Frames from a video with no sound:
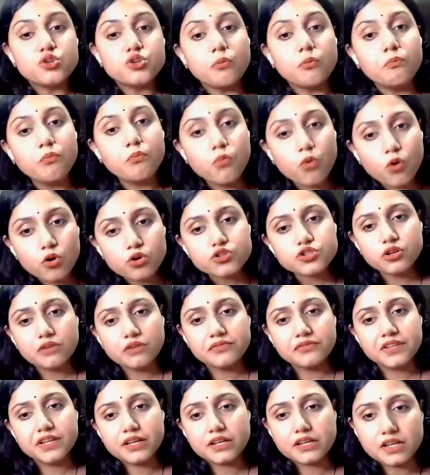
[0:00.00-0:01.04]
So most
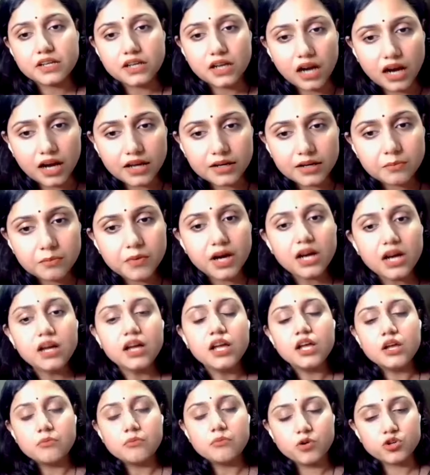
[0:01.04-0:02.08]
of their karma,
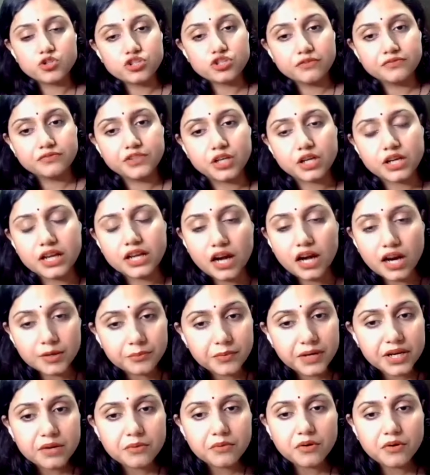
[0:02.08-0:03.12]
most of their
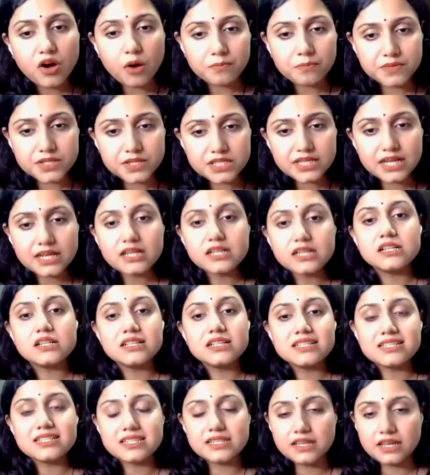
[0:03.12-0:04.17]
karmic
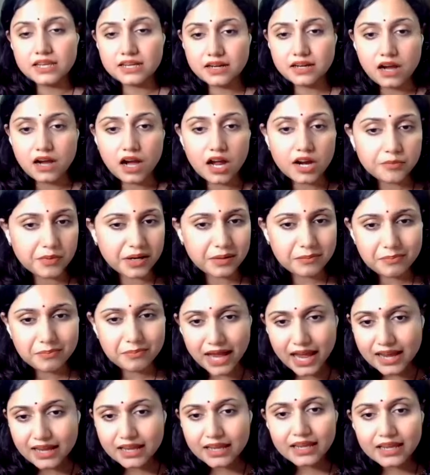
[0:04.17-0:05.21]
obstacles, their karmic
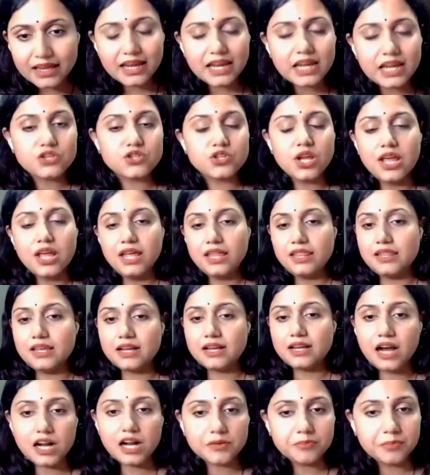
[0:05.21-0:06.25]
baggage, their
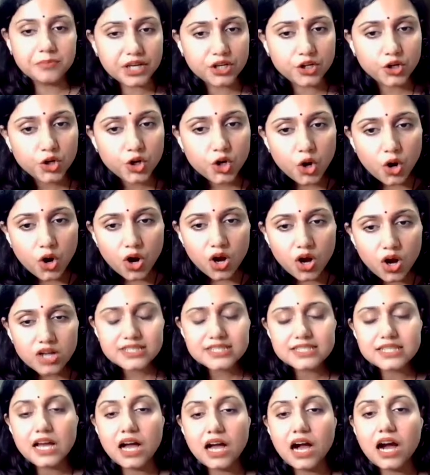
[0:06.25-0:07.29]
karmic
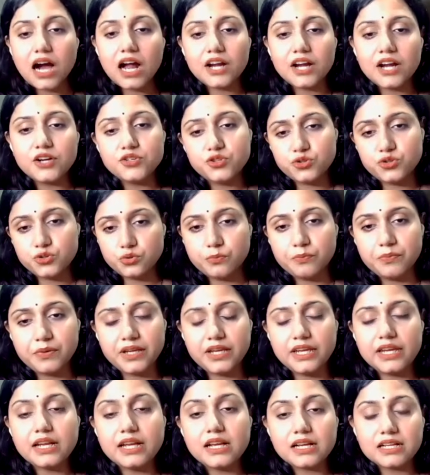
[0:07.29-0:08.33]
knots are to
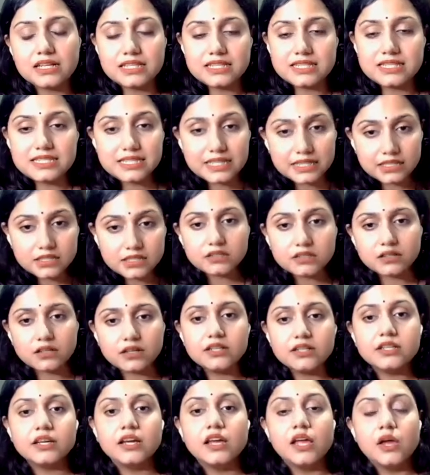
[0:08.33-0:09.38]
be
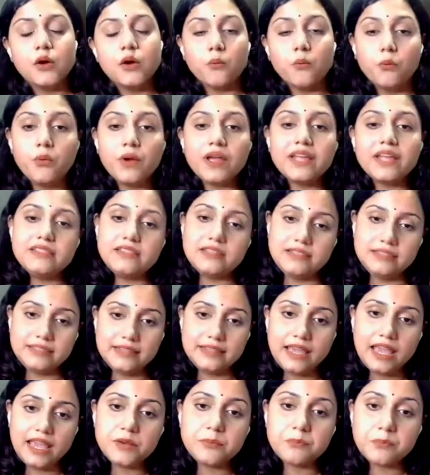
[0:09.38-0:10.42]
considered with
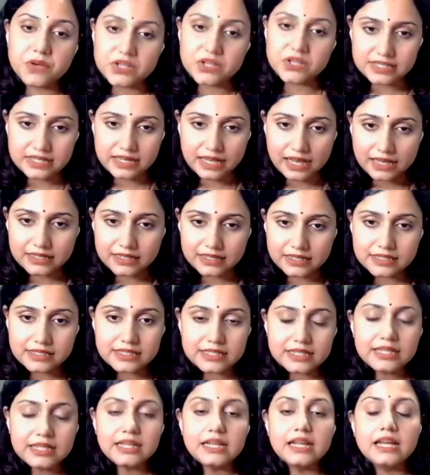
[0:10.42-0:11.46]
their
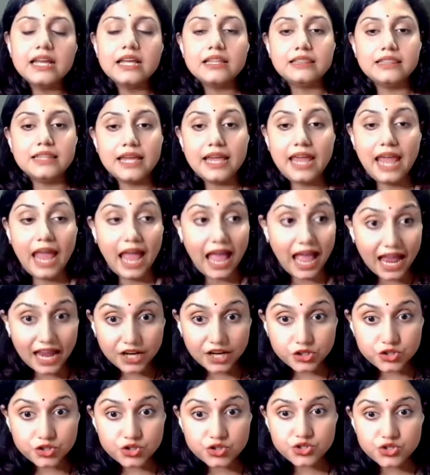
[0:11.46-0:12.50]
personality, their
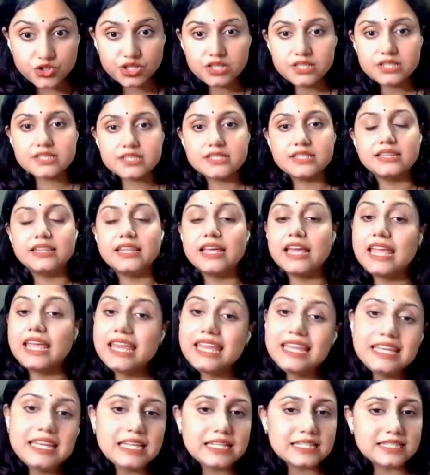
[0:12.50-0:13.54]
actions, their
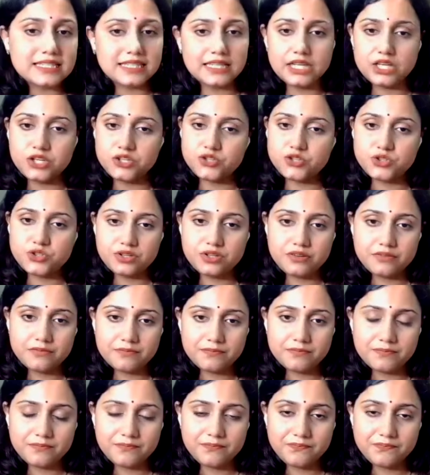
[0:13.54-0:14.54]
initiation.